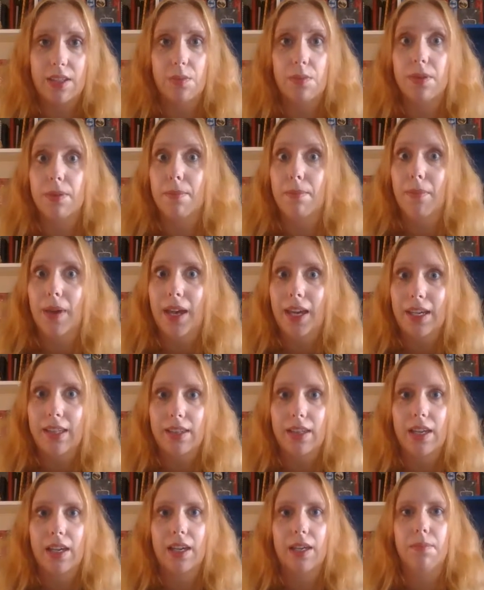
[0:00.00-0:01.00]
It was
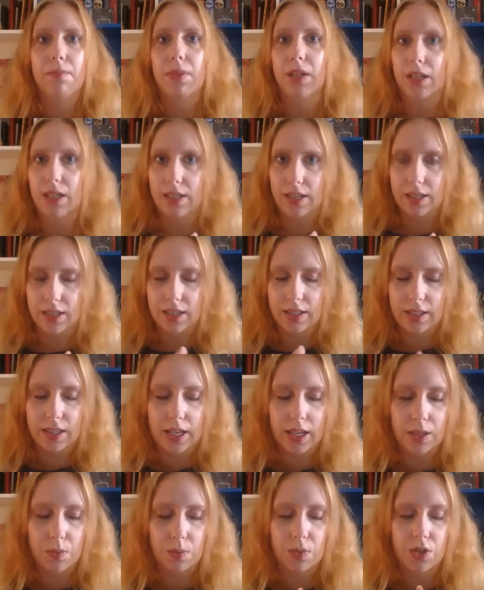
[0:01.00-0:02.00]
amazing because, as I
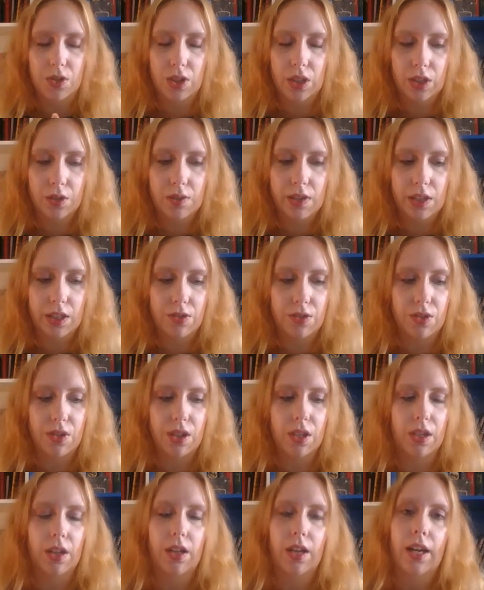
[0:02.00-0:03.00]
said, it was children's
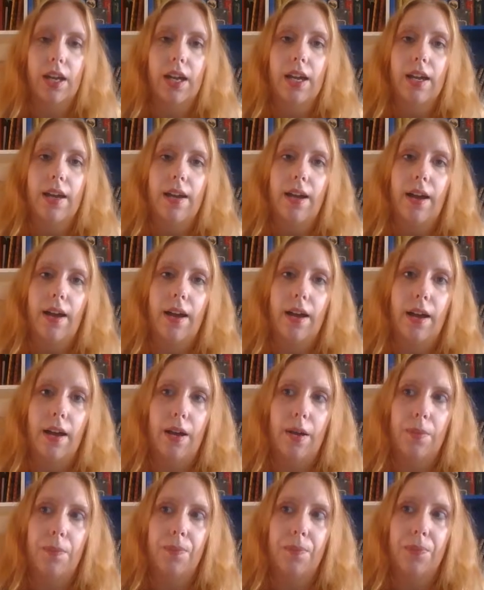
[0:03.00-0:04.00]
literature,
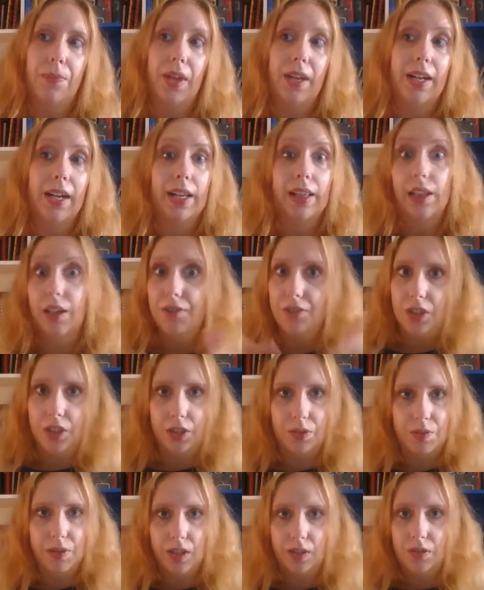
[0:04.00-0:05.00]
and I love
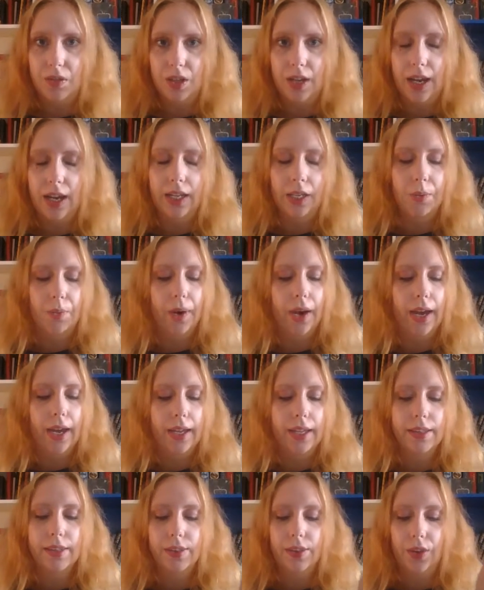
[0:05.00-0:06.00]
children's literature
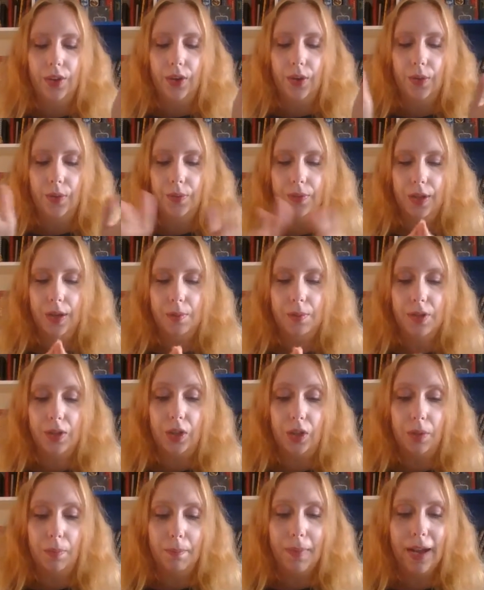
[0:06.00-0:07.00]
anyway, so that was a
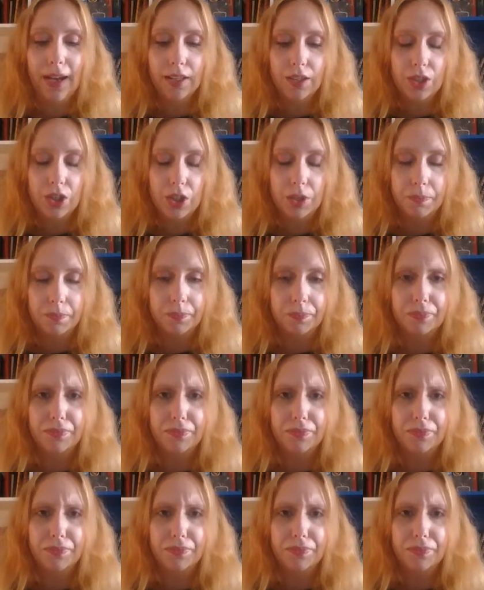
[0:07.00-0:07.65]
good match.